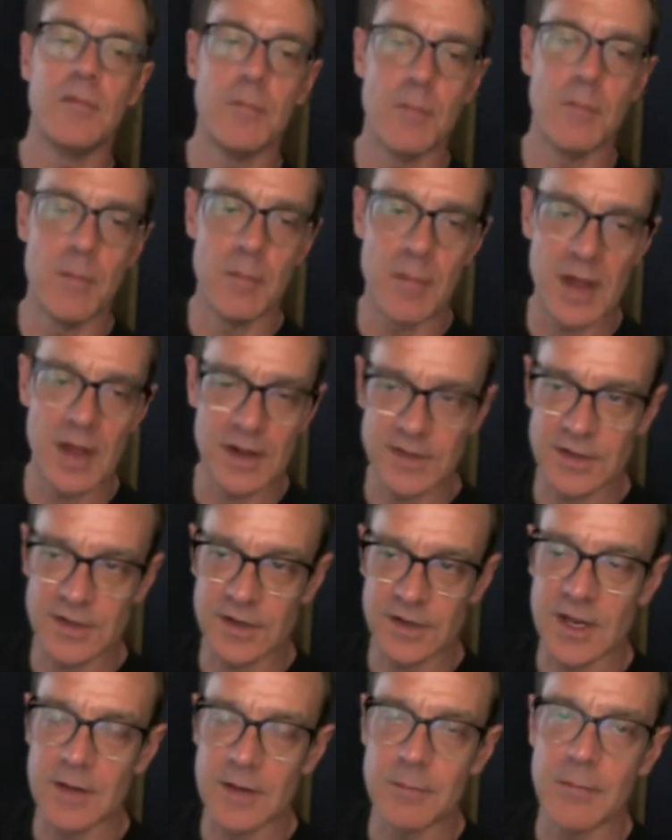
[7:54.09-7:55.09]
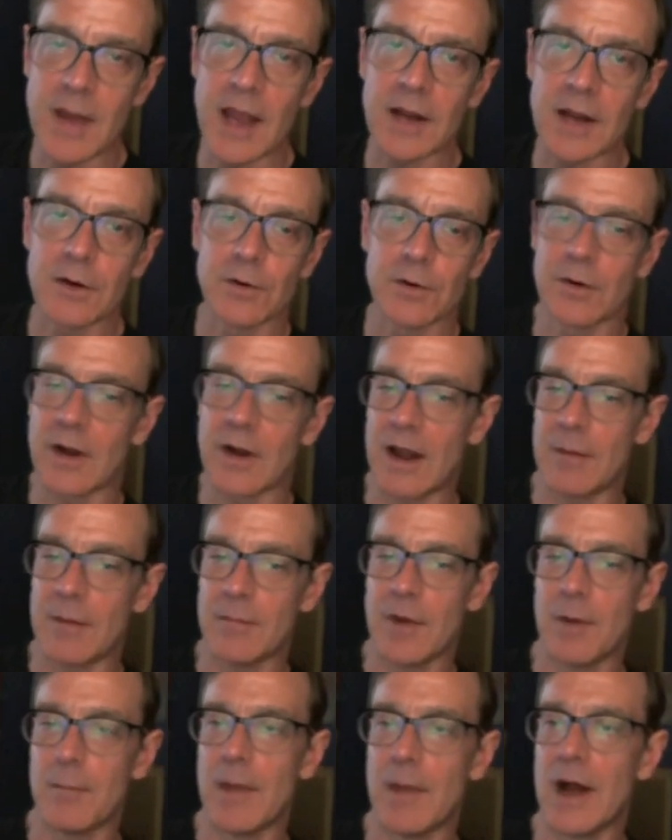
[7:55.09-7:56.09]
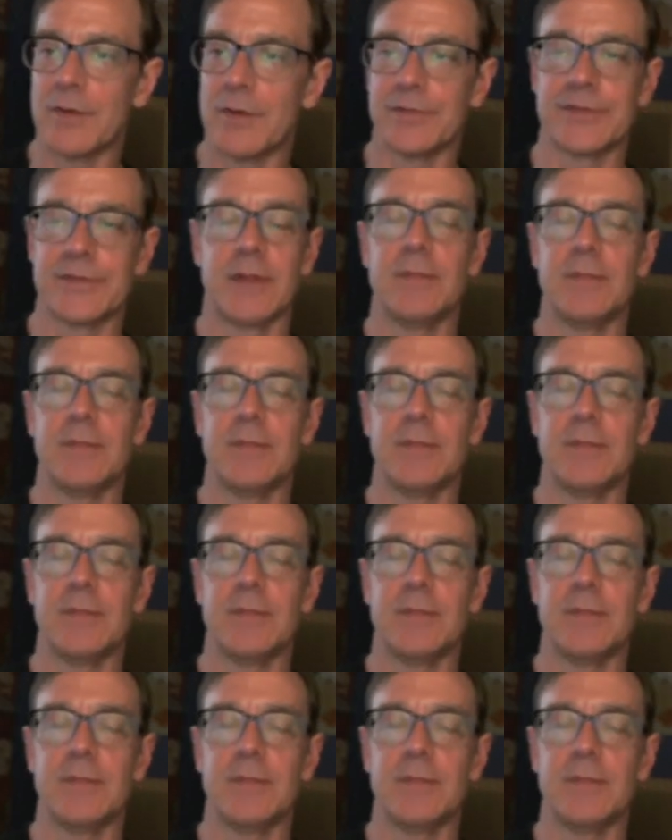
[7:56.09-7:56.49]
measured in microgram amounts.